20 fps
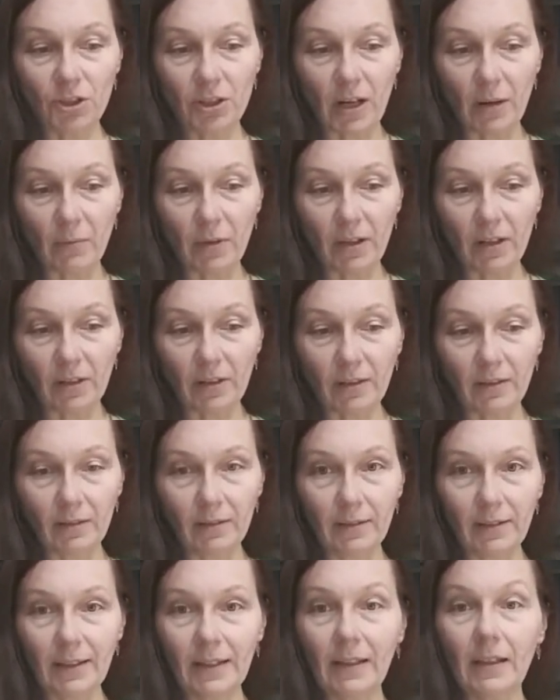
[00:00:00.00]
Grammar
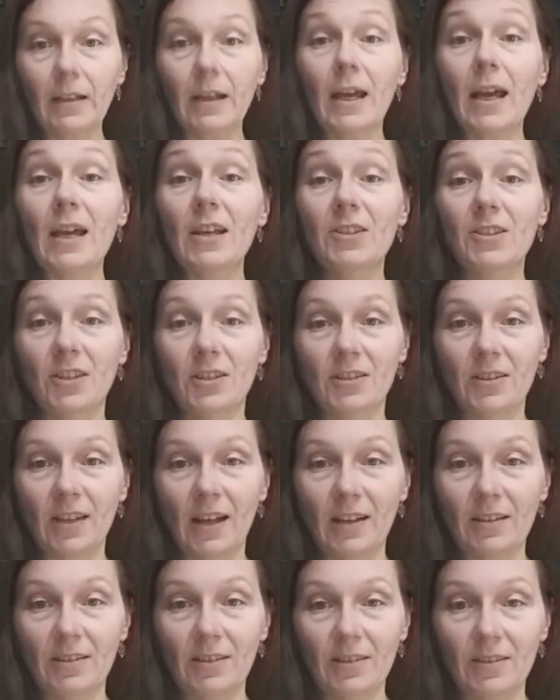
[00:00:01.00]

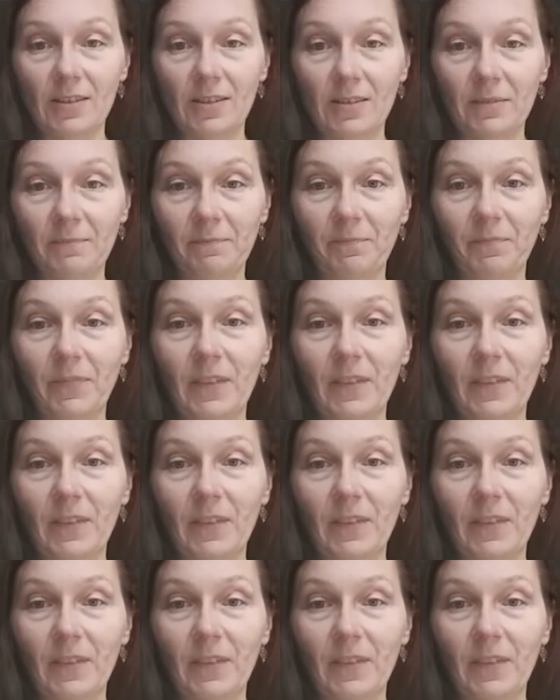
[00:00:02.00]
Exercises.